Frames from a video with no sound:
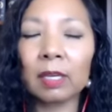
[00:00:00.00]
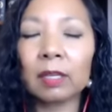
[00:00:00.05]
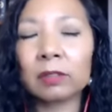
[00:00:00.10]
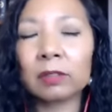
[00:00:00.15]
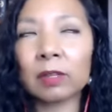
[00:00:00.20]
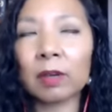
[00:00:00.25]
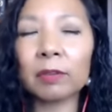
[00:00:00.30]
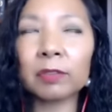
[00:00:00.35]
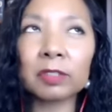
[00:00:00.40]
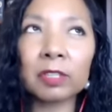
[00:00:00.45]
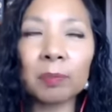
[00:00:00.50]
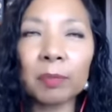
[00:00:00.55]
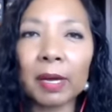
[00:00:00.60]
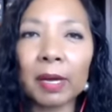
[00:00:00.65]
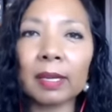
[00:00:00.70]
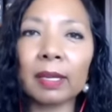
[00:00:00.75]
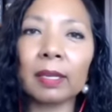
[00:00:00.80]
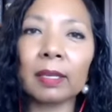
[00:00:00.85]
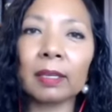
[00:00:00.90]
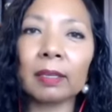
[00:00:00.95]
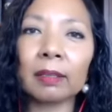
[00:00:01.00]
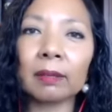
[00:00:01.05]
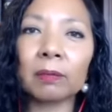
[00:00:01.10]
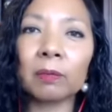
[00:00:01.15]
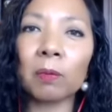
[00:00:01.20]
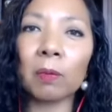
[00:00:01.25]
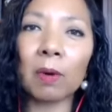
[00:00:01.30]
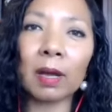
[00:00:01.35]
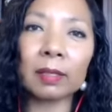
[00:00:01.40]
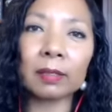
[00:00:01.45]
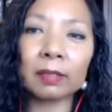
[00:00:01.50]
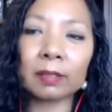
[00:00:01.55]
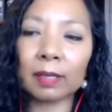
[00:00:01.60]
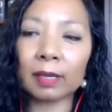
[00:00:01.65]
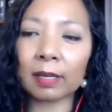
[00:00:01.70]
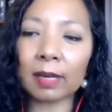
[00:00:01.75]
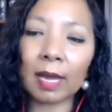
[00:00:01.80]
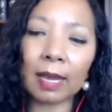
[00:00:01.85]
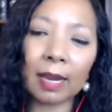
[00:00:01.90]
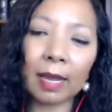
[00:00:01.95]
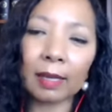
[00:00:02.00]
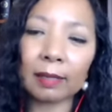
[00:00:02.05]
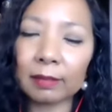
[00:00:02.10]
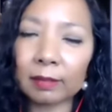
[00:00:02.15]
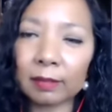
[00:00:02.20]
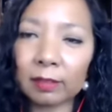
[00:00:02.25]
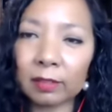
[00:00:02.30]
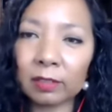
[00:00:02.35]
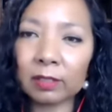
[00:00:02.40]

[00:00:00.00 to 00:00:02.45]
So if somebody wants to kind of